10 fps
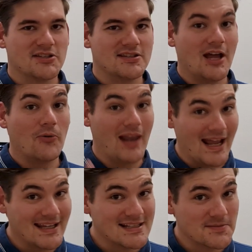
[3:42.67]
Now
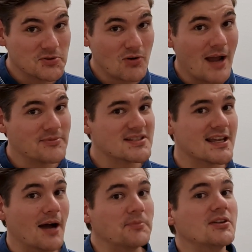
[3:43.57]
like and subscribe to
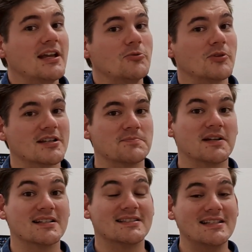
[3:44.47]
stay up to date with us,
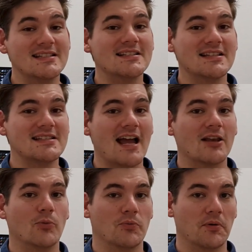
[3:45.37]
because this is
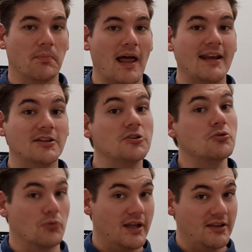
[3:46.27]
exactly what we're planning to
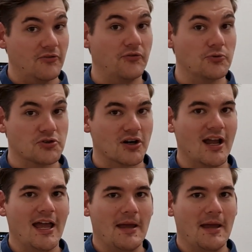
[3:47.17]
do in the future,